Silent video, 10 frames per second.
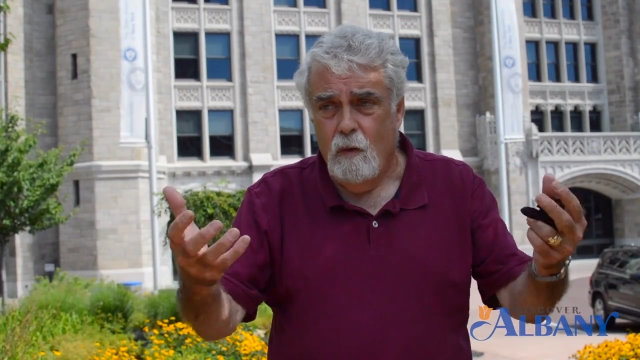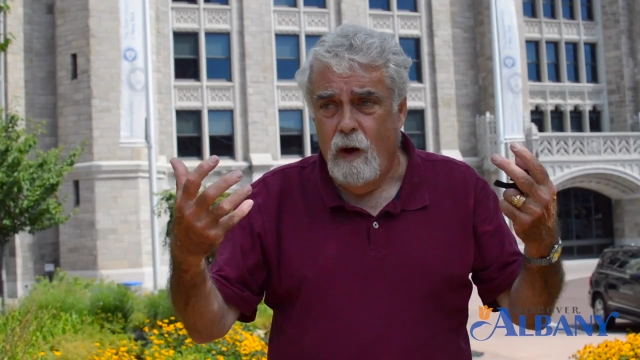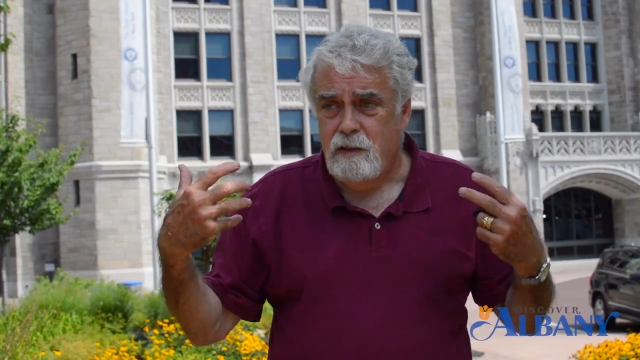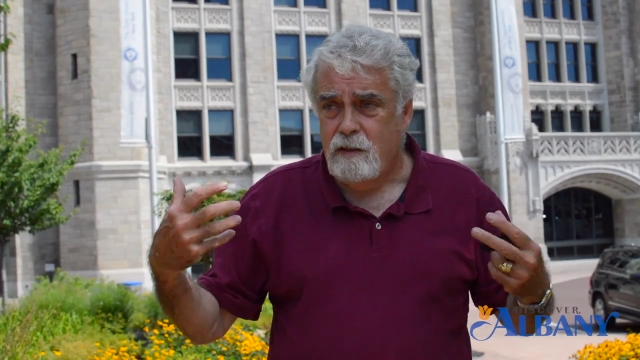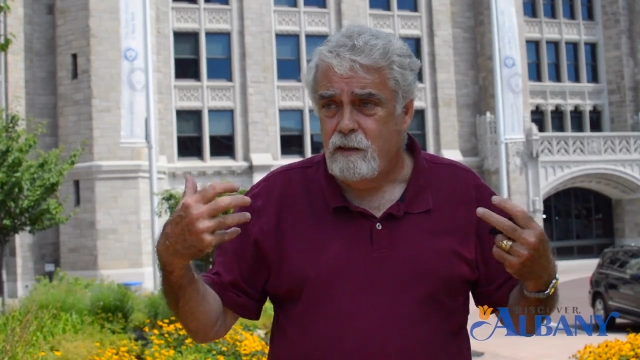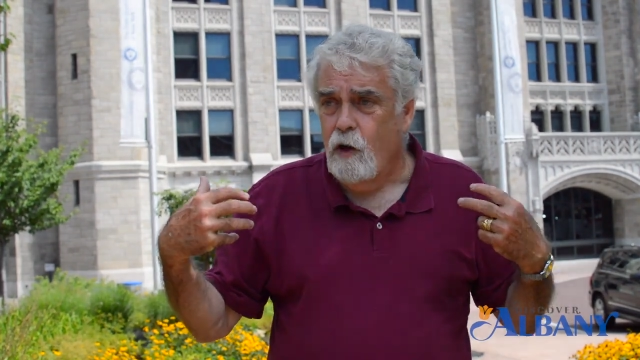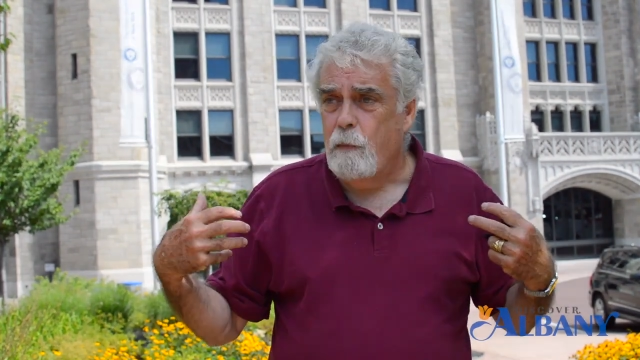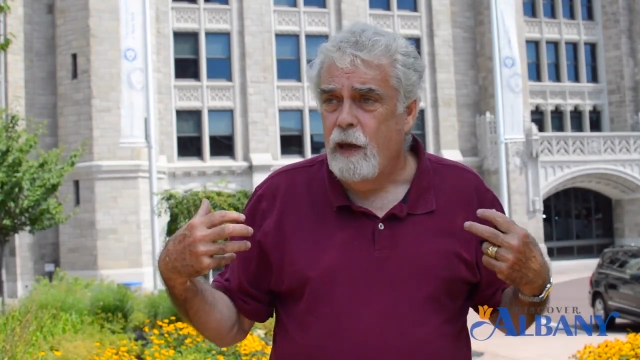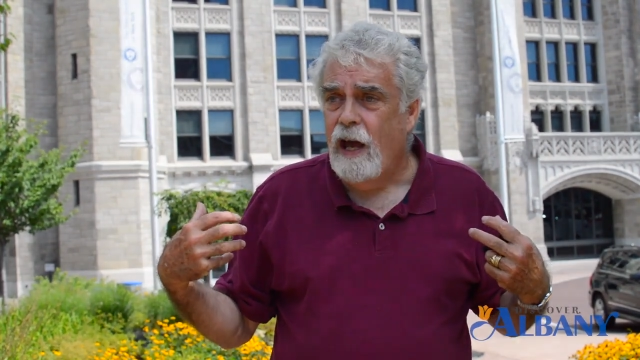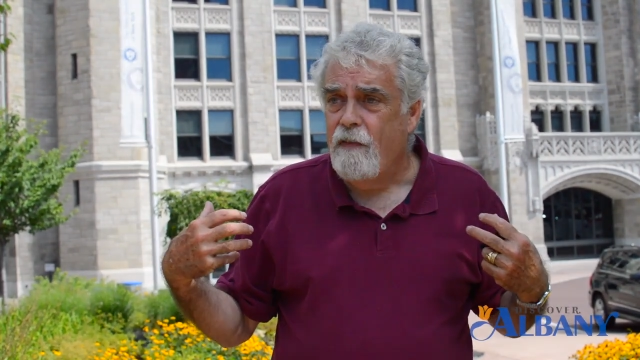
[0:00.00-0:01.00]
what's going
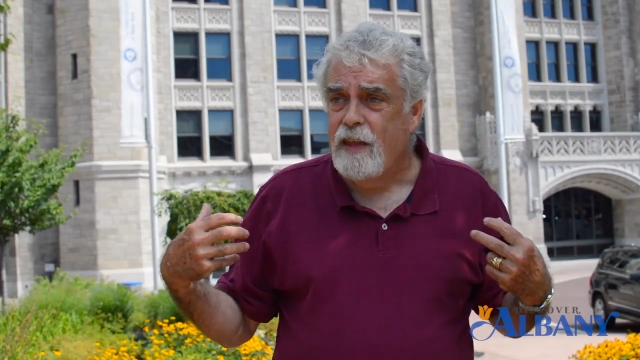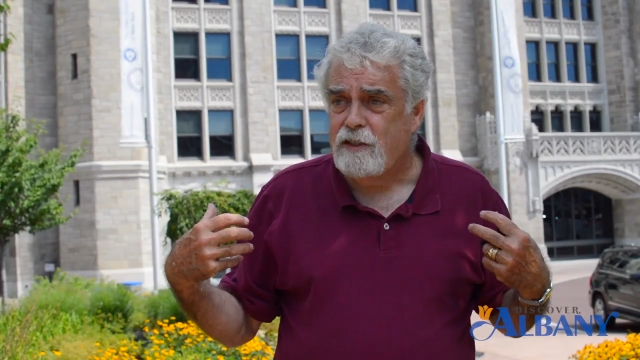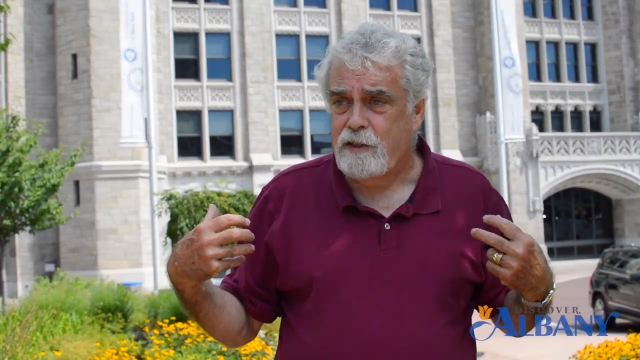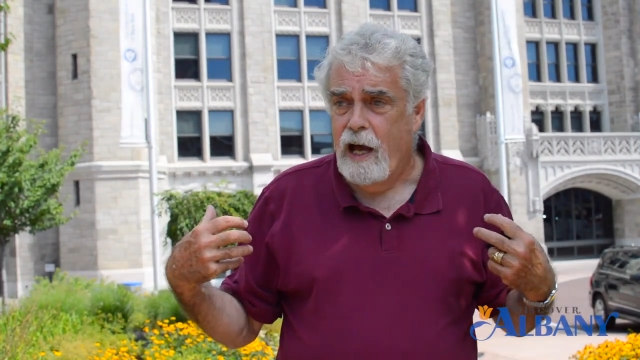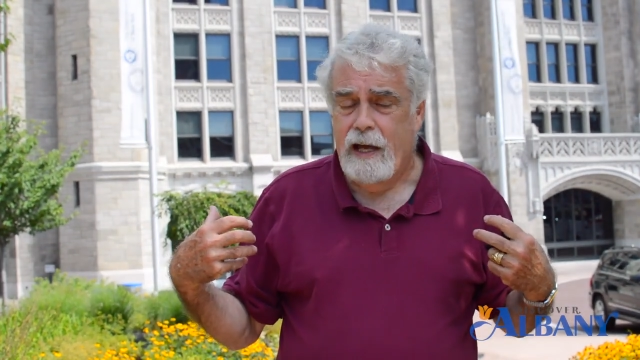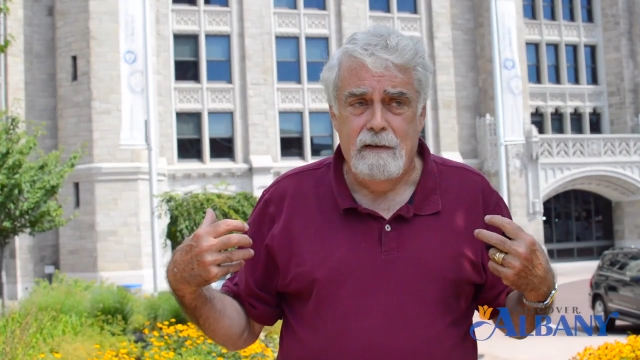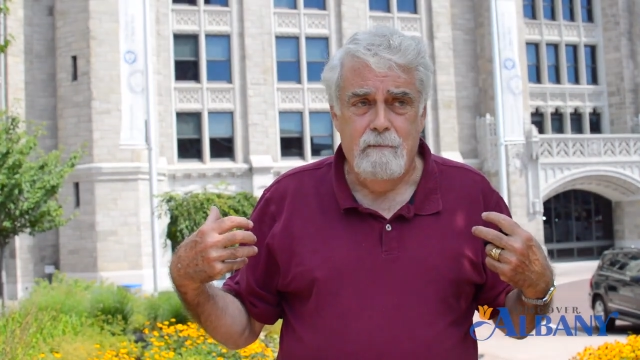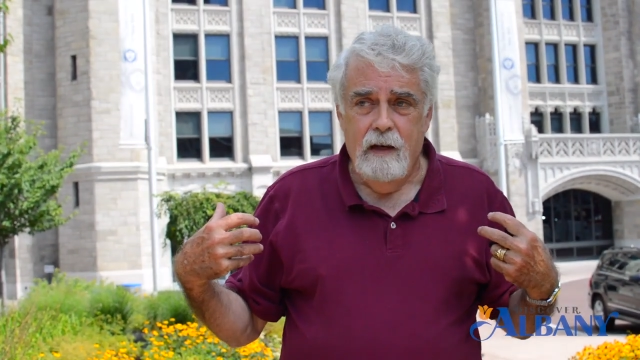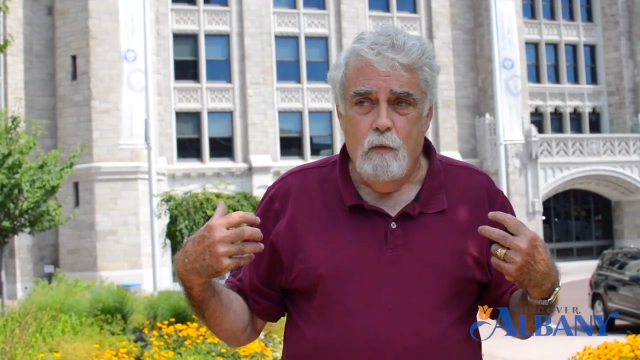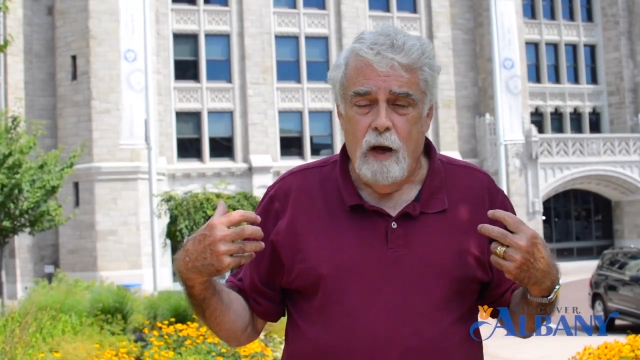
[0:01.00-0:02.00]
to be on this side?
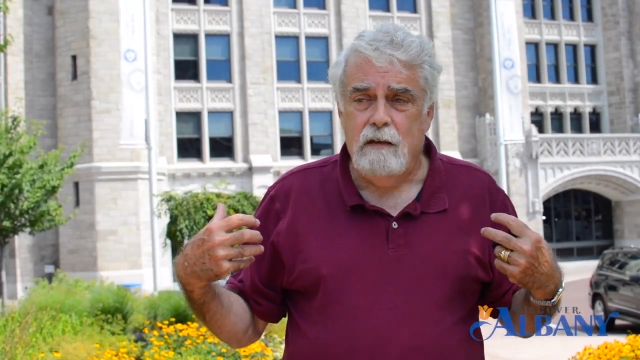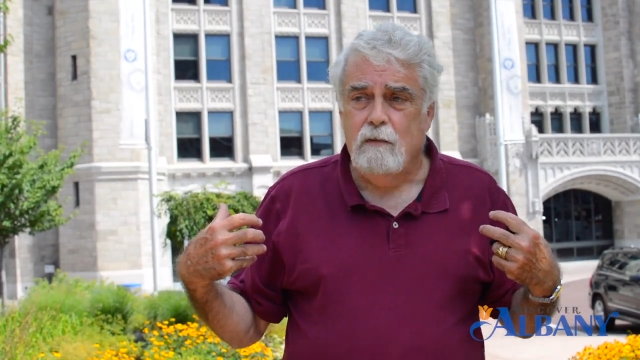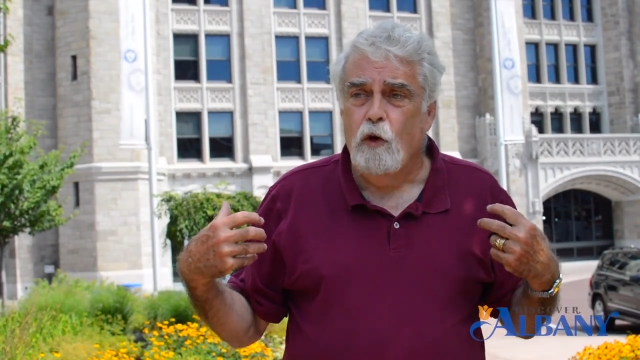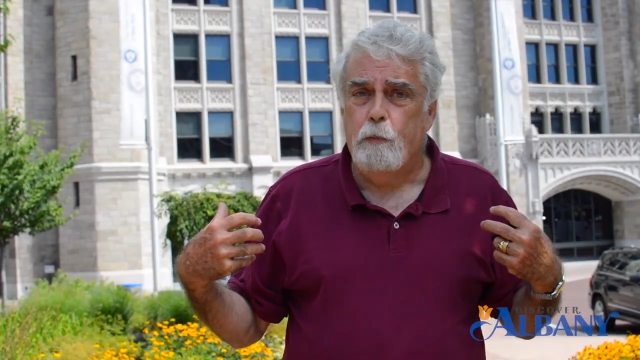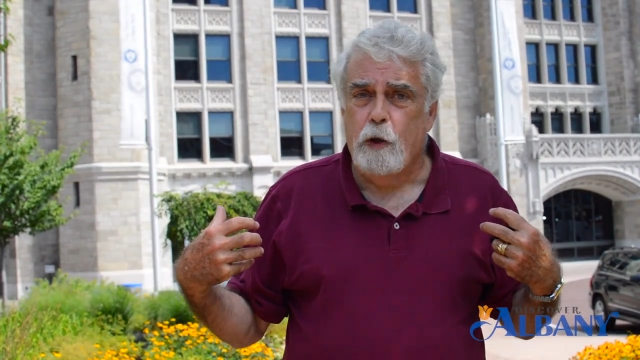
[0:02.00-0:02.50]
Well, we'll